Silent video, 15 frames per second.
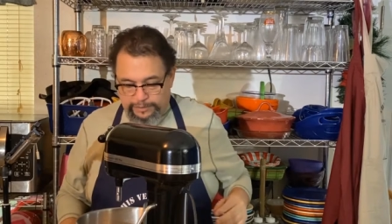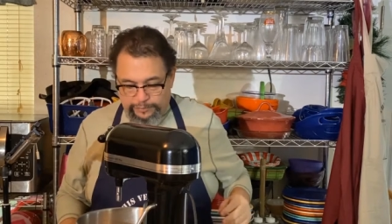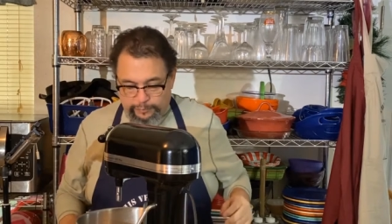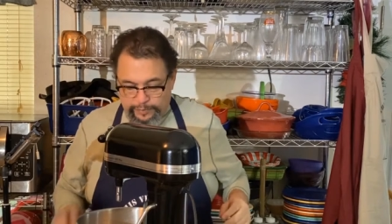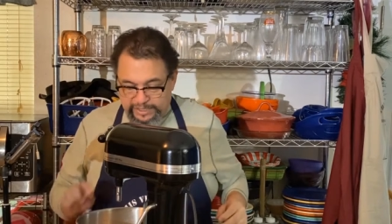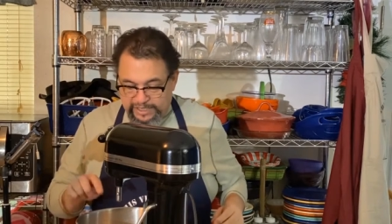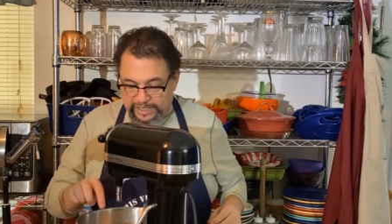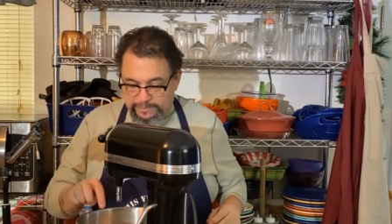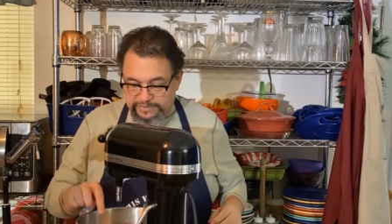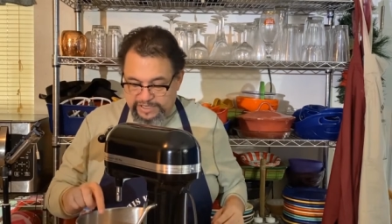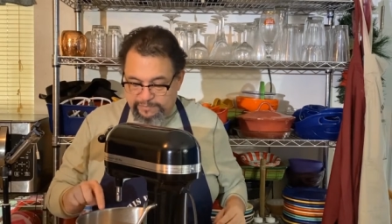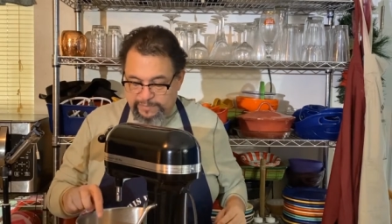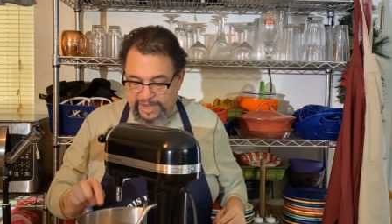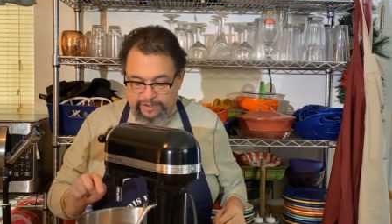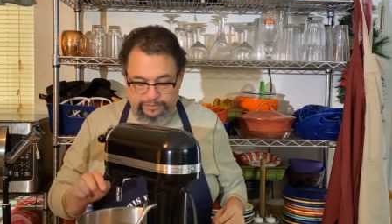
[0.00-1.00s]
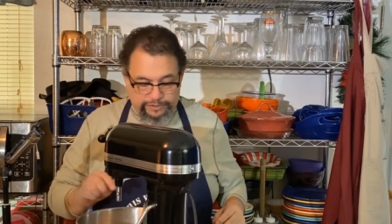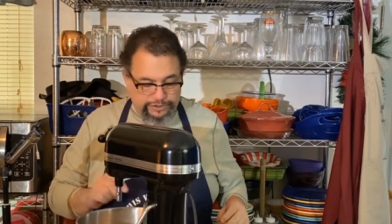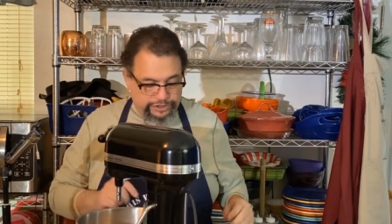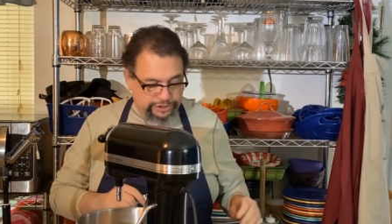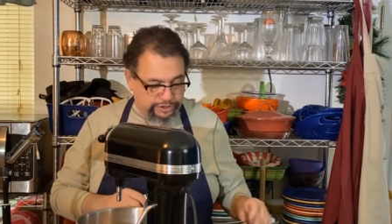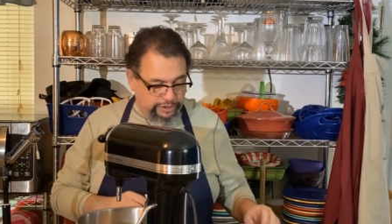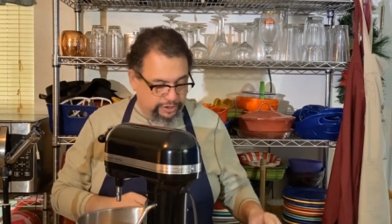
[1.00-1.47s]
3 cups of
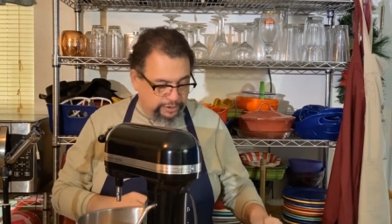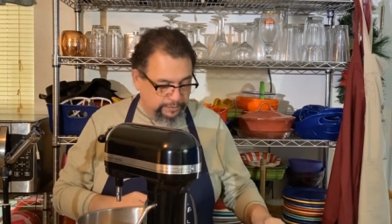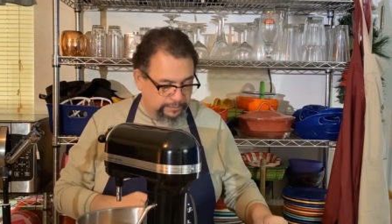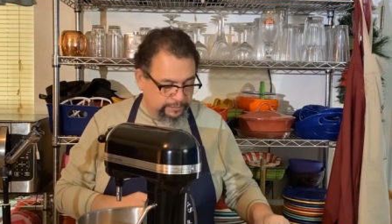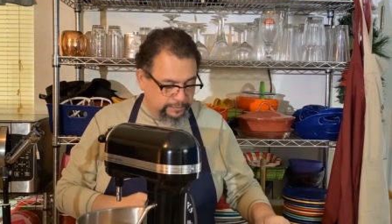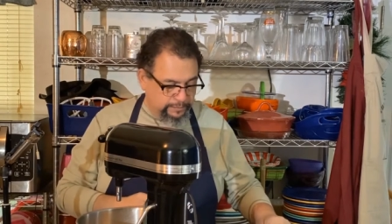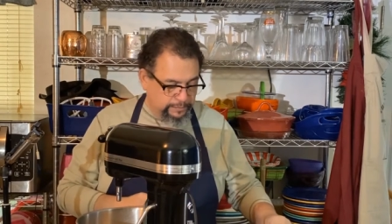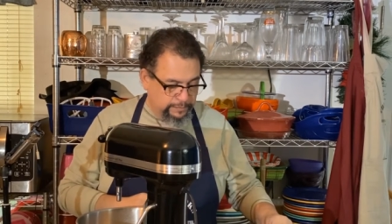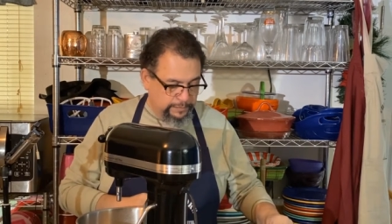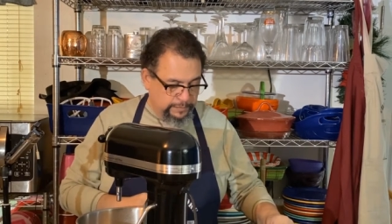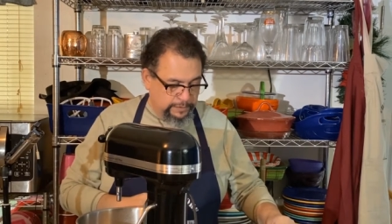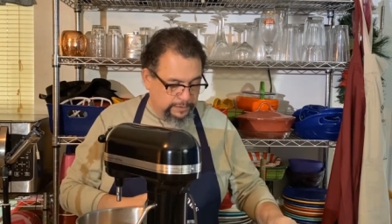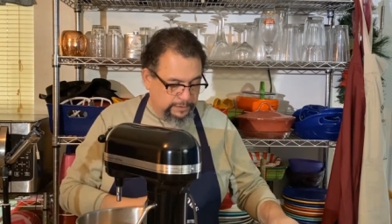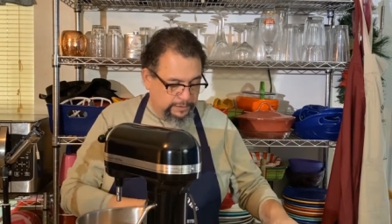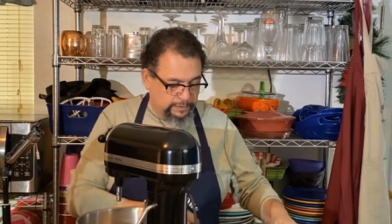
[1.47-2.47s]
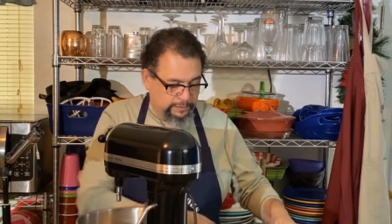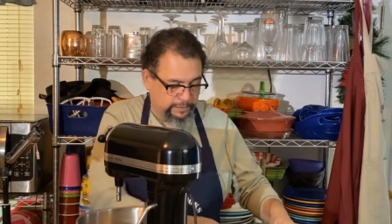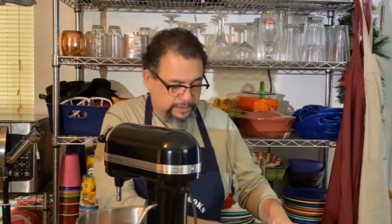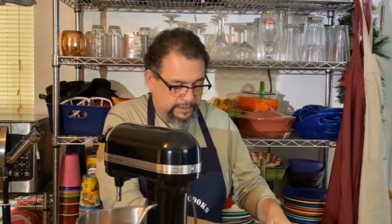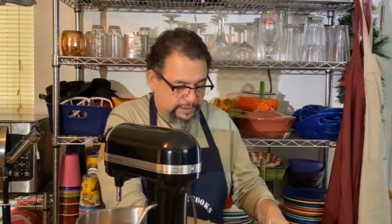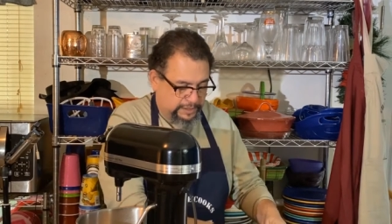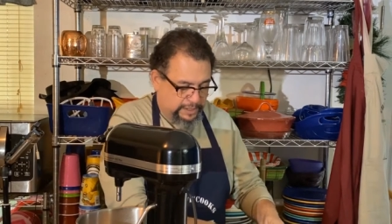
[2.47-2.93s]
powdered sugar.
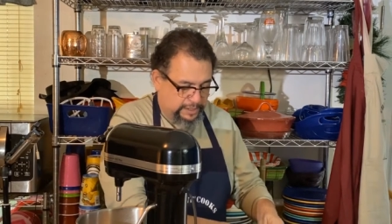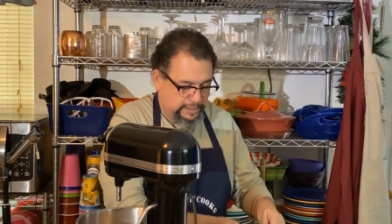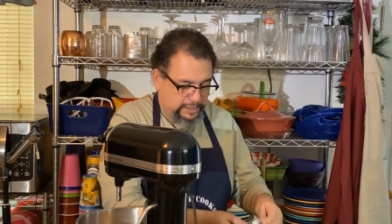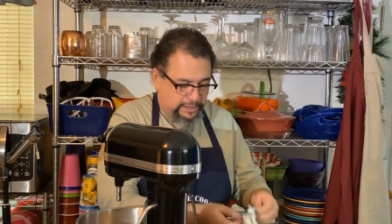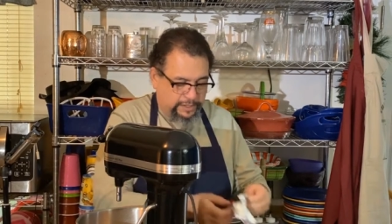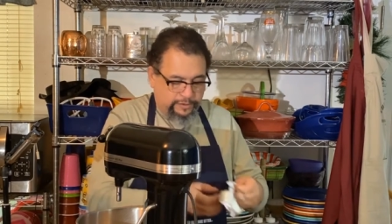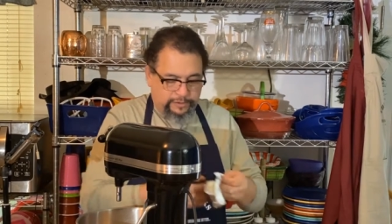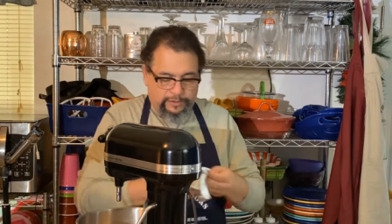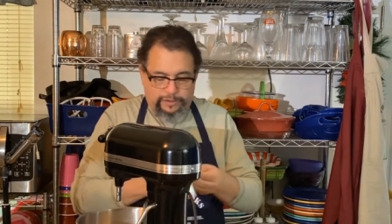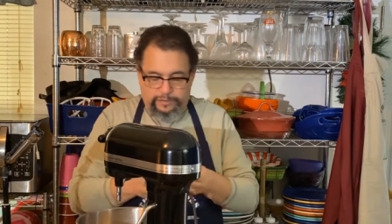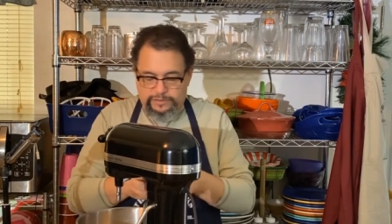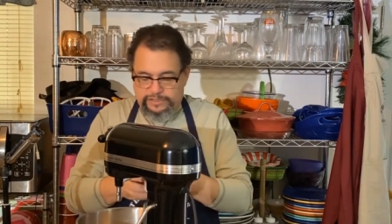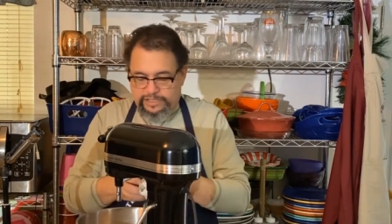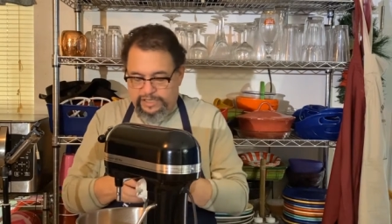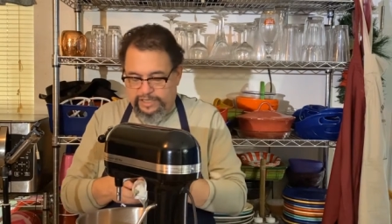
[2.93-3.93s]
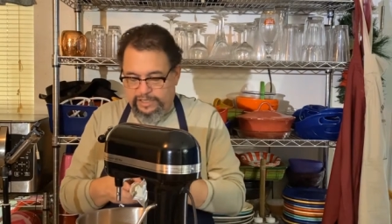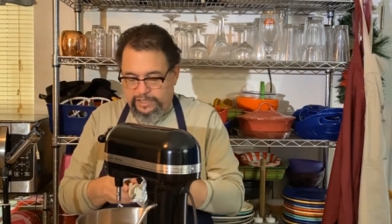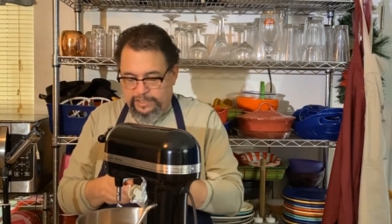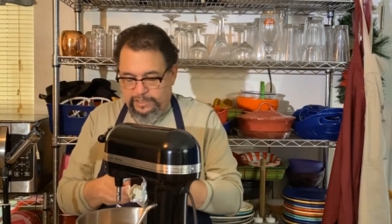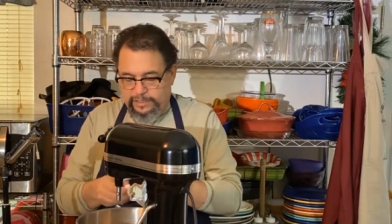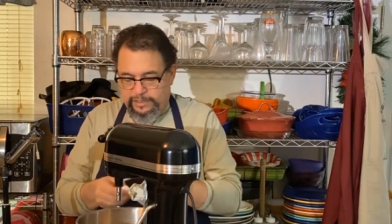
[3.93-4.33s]
And here goes the